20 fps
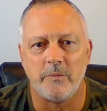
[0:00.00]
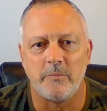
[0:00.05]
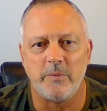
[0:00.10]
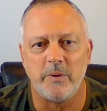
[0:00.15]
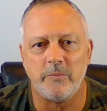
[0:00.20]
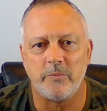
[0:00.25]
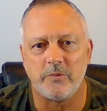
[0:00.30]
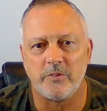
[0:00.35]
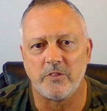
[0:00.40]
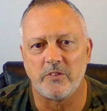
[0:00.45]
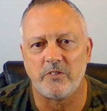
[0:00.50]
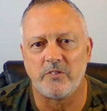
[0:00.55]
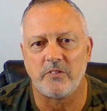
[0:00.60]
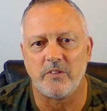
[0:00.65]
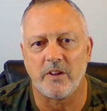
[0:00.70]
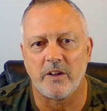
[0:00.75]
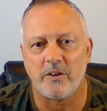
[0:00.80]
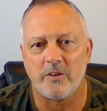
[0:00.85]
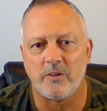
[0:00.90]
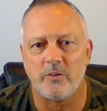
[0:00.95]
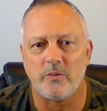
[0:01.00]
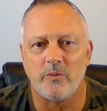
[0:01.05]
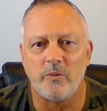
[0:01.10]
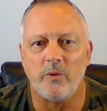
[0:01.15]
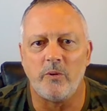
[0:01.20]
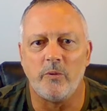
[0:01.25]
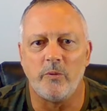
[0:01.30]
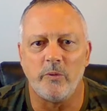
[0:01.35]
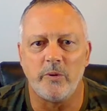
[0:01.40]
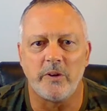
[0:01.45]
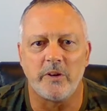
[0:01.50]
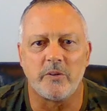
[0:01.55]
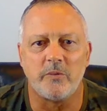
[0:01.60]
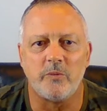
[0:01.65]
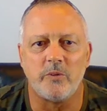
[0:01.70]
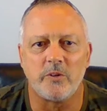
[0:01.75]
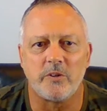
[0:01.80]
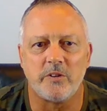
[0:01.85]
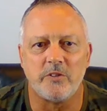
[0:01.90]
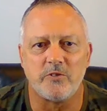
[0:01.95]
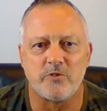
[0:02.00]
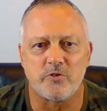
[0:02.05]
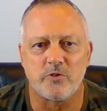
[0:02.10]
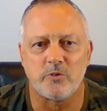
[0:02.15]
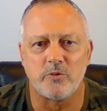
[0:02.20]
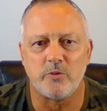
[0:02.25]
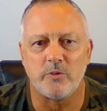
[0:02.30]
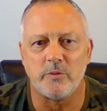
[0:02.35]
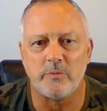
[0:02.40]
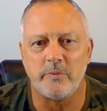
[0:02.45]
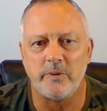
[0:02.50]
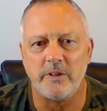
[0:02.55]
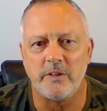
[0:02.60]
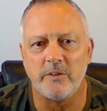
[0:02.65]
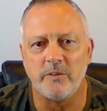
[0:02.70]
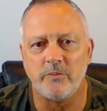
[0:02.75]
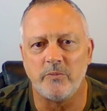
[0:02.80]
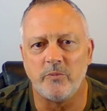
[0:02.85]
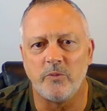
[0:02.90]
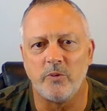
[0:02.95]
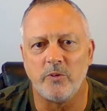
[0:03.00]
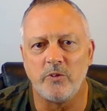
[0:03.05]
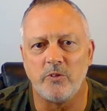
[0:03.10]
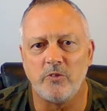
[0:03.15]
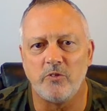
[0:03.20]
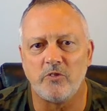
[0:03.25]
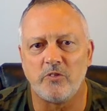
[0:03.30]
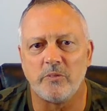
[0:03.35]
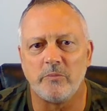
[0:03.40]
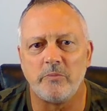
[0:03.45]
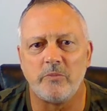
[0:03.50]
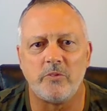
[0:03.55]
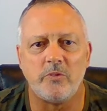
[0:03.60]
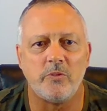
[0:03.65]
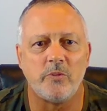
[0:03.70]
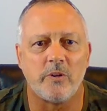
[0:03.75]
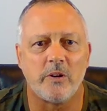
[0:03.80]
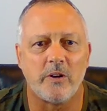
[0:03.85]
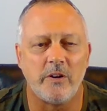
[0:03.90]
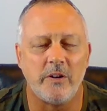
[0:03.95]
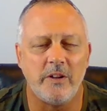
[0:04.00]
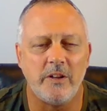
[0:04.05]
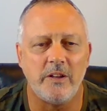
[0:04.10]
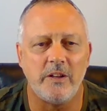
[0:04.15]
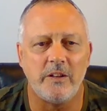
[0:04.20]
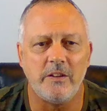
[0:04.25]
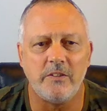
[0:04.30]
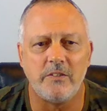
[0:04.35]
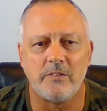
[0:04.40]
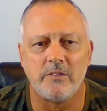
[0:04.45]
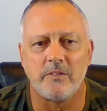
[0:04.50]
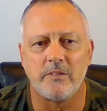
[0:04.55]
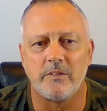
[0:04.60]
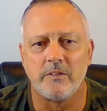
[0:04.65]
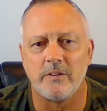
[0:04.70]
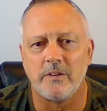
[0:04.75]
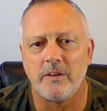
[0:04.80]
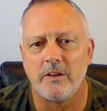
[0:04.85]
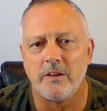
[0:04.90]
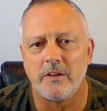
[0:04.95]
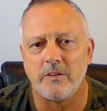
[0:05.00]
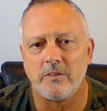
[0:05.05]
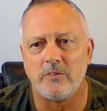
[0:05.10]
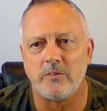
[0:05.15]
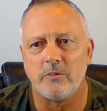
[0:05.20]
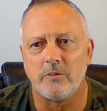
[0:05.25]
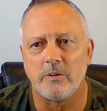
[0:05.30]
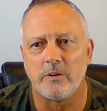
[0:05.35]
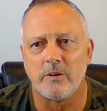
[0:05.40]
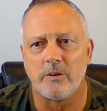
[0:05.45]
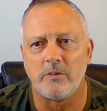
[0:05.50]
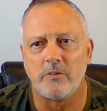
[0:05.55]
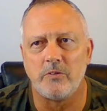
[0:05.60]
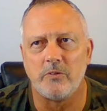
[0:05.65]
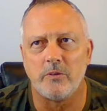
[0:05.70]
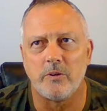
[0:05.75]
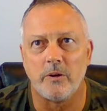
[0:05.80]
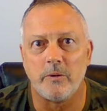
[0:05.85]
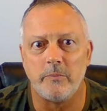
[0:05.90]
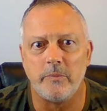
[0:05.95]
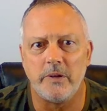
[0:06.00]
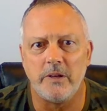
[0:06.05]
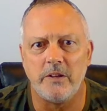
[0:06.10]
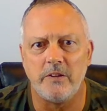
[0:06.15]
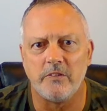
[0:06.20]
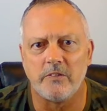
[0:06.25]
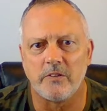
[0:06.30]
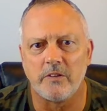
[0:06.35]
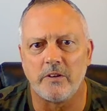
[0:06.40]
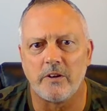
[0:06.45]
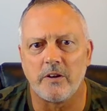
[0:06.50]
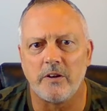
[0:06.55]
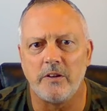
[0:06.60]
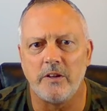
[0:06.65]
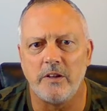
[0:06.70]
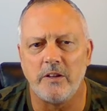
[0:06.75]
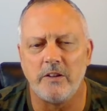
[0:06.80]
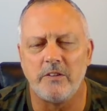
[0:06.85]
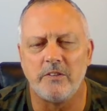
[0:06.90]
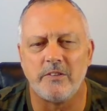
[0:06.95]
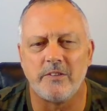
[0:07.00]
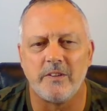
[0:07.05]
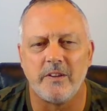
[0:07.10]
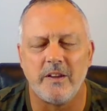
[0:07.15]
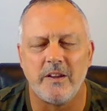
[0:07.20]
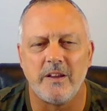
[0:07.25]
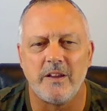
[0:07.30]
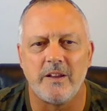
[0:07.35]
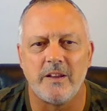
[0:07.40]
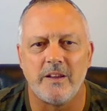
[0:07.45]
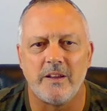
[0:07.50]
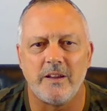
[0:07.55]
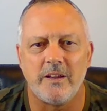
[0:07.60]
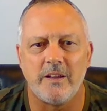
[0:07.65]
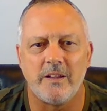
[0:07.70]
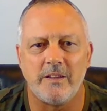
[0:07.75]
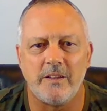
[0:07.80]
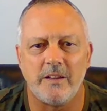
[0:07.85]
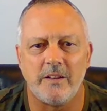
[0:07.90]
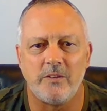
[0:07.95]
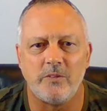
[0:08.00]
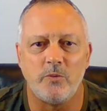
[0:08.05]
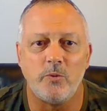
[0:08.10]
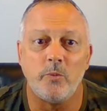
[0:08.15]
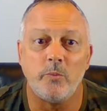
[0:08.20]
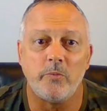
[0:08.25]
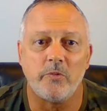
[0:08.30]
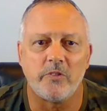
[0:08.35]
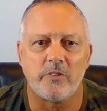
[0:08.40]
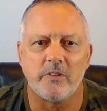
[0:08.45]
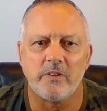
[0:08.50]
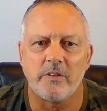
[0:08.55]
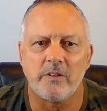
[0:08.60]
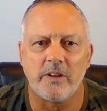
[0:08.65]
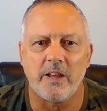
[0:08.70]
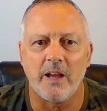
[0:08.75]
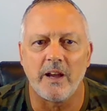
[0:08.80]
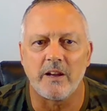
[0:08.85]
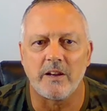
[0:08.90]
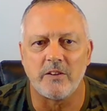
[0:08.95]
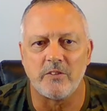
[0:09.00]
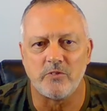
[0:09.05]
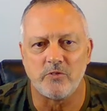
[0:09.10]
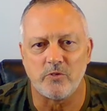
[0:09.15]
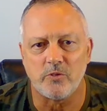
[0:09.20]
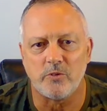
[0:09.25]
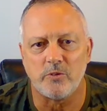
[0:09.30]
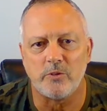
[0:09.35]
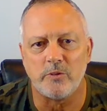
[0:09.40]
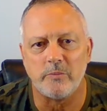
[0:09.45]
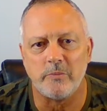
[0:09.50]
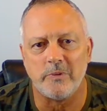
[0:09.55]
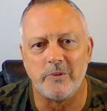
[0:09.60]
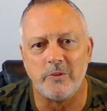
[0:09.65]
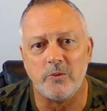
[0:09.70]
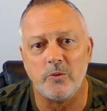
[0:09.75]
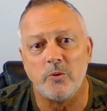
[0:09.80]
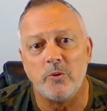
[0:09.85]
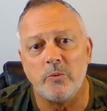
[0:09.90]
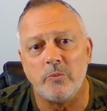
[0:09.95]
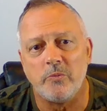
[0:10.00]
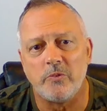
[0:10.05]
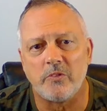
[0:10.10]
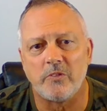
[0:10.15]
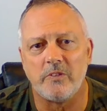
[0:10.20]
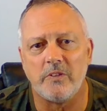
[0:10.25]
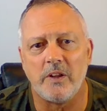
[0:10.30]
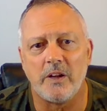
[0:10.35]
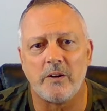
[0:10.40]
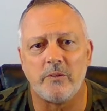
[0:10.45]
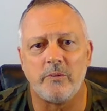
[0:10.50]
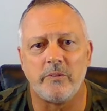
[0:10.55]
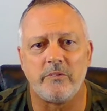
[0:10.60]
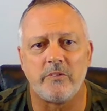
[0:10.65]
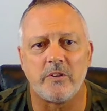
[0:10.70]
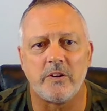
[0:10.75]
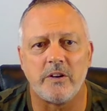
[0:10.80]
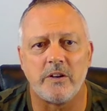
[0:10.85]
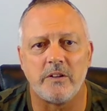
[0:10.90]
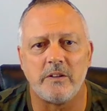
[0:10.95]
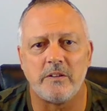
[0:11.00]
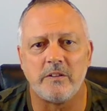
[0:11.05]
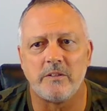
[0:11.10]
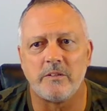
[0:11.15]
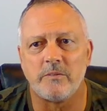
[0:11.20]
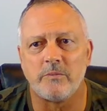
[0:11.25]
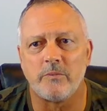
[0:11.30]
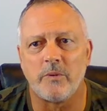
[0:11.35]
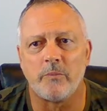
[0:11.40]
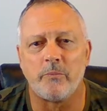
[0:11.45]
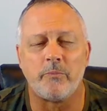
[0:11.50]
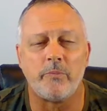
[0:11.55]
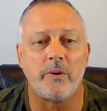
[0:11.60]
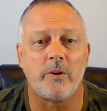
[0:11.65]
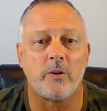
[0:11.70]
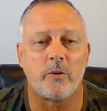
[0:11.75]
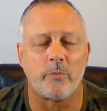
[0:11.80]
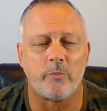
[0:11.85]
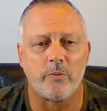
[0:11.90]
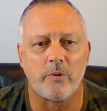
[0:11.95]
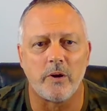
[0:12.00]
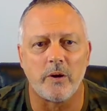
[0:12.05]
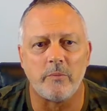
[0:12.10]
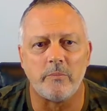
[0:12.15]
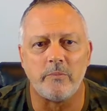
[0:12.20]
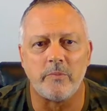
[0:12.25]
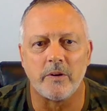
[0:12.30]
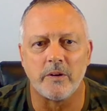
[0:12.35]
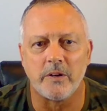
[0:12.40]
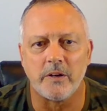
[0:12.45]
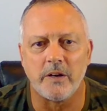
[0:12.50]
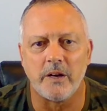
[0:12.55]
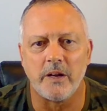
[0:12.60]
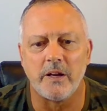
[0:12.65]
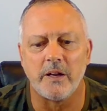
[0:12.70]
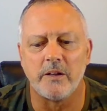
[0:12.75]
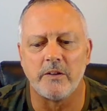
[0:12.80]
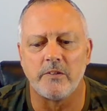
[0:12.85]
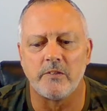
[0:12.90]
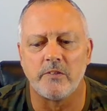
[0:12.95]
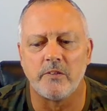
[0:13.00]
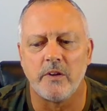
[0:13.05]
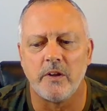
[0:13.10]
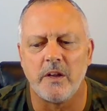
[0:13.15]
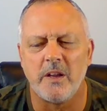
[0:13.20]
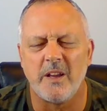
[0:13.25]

people just thought, oh, well, we'll control him and we'll use him to our needs, to our means and our needs. And then, oops, can't control him, and oops, now we've got a bigger problem on our hands.